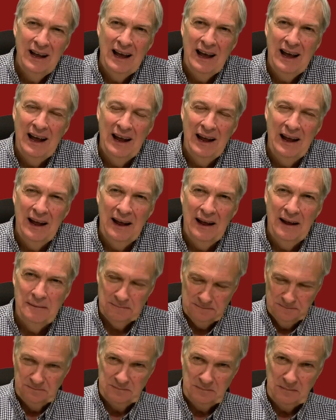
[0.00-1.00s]

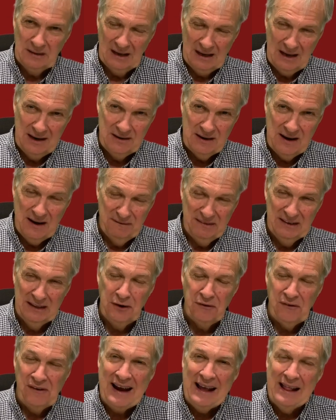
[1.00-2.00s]
And
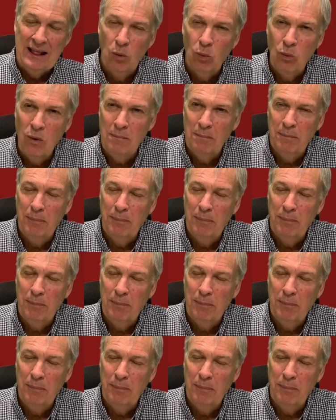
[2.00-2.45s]
Villarreal are 1